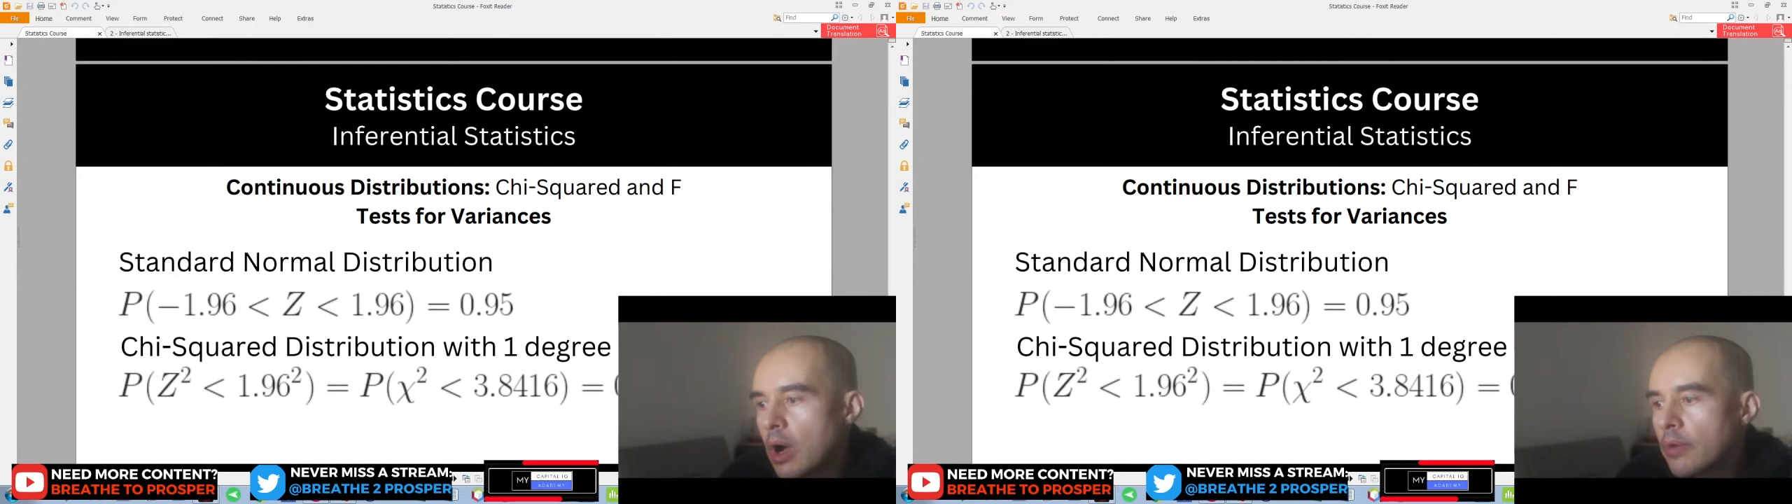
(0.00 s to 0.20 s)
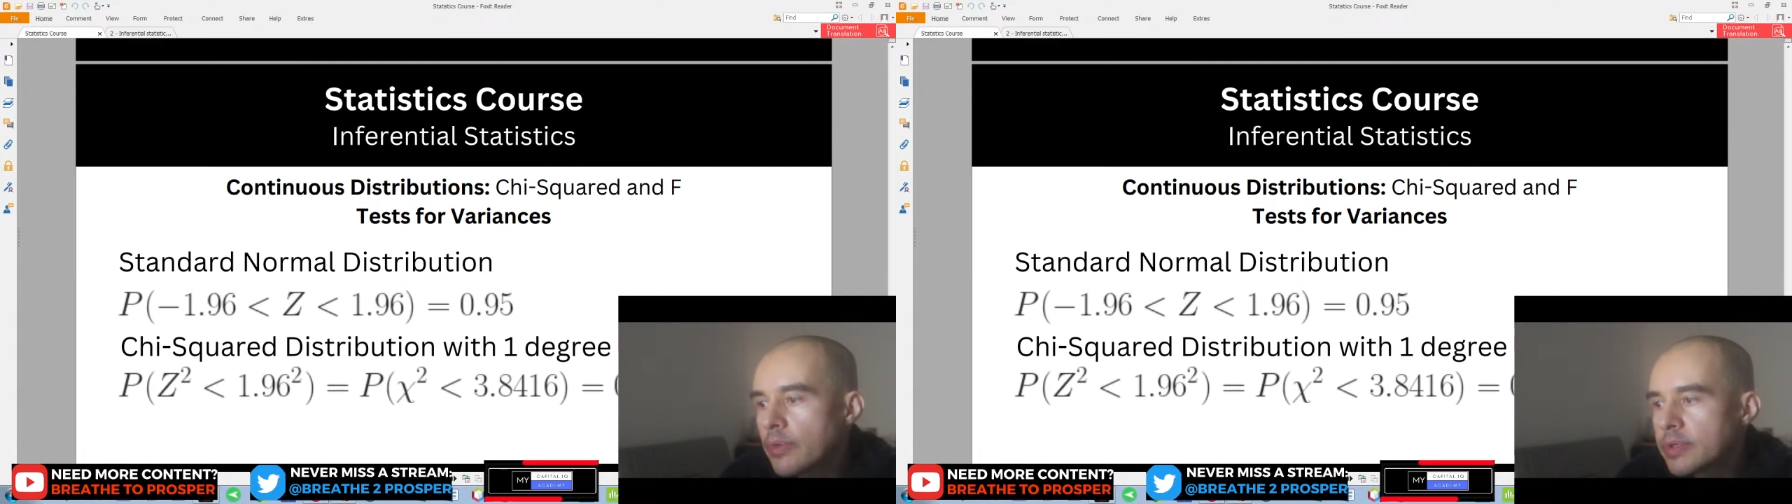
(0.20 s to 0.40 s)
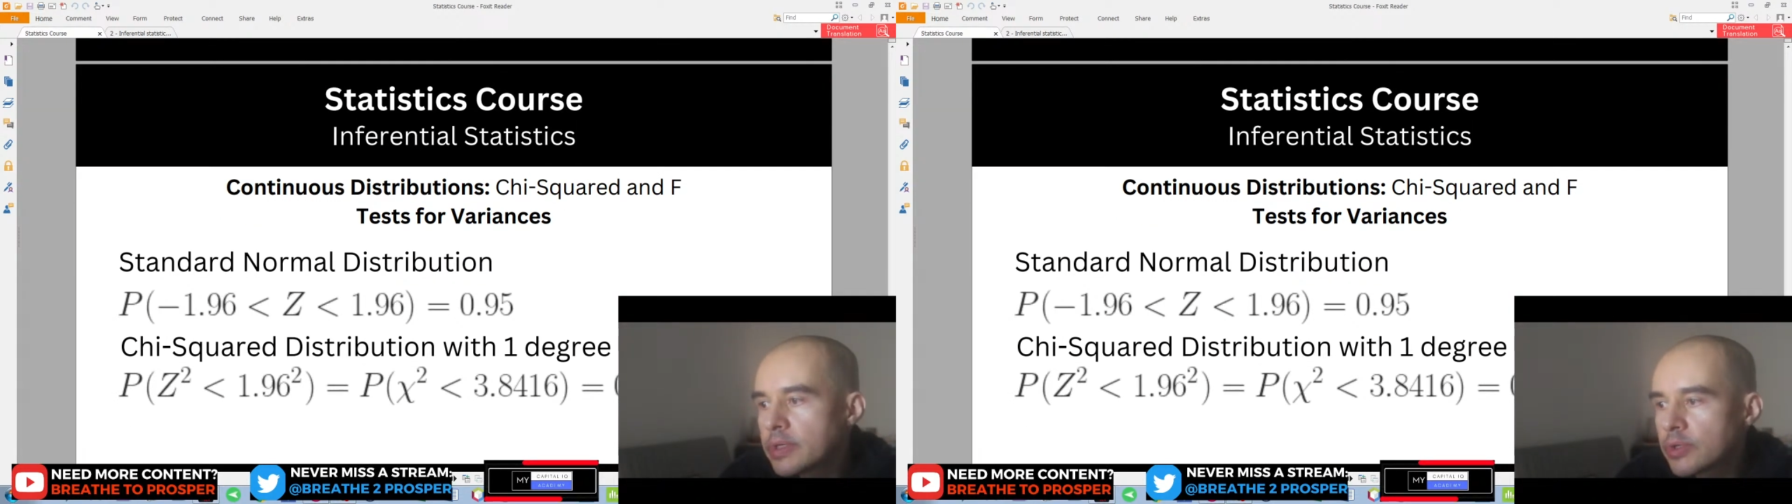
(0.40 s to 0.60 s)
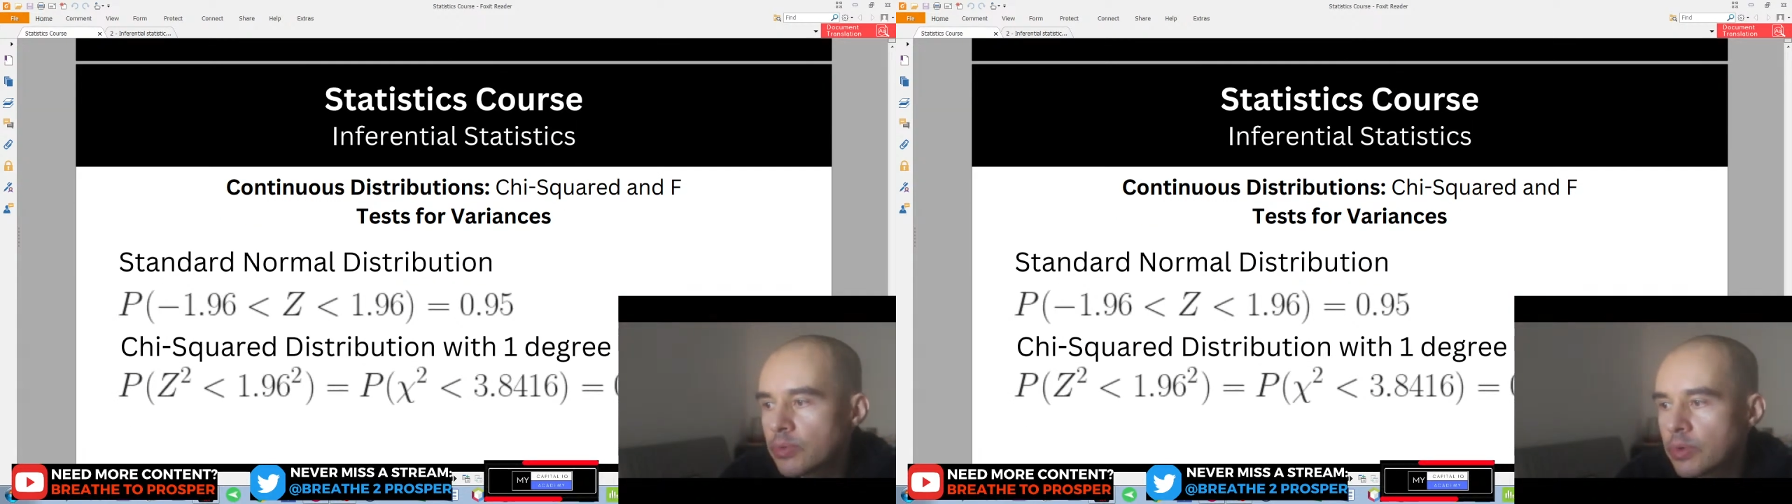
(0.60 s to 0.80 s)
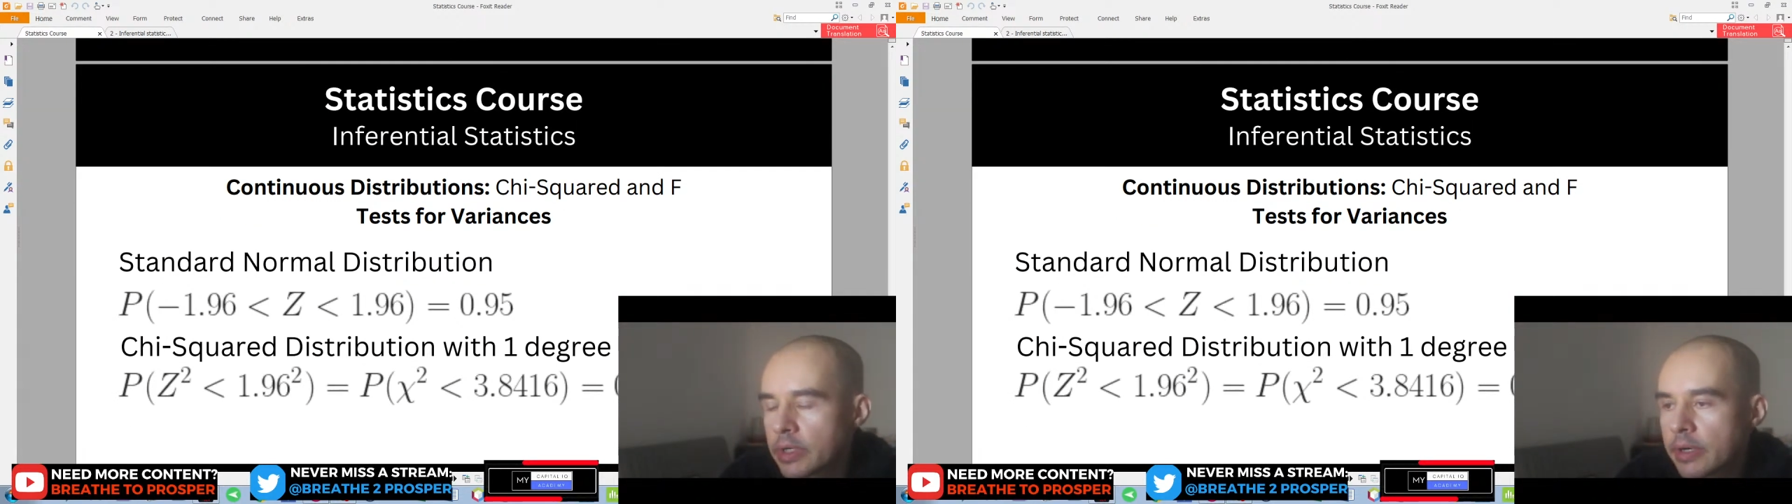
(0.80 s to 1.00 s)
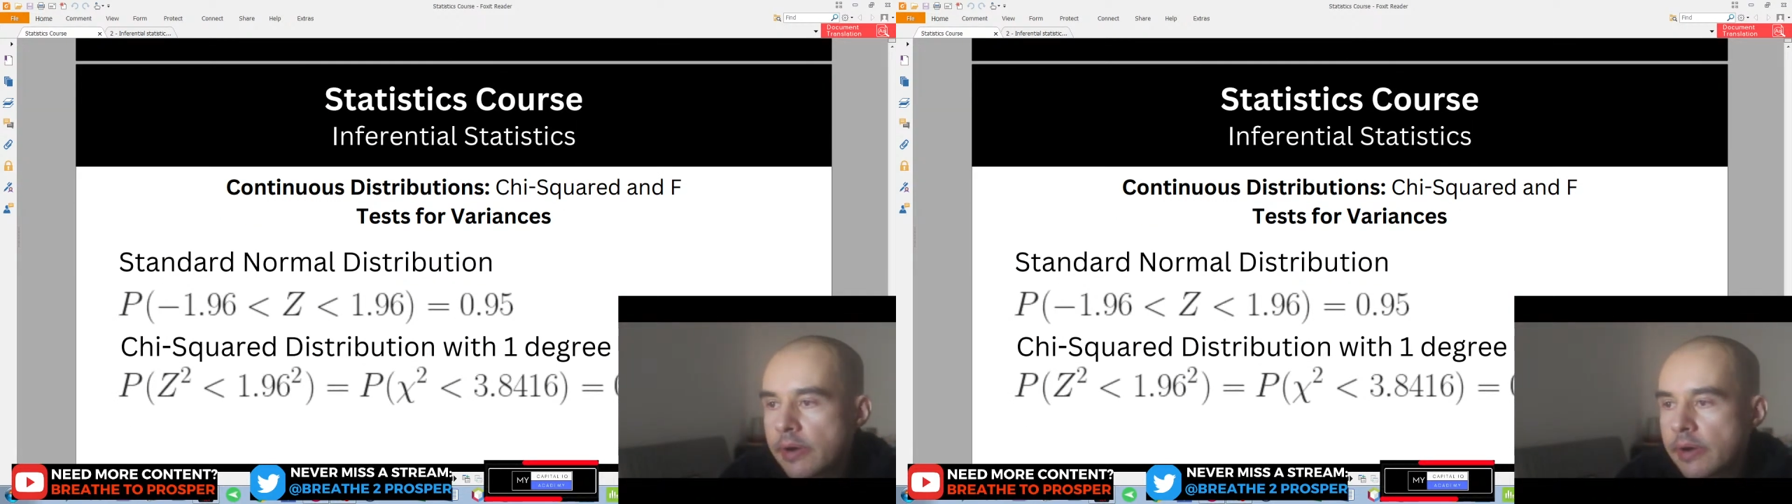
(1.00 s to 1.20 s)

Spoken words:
how does this work?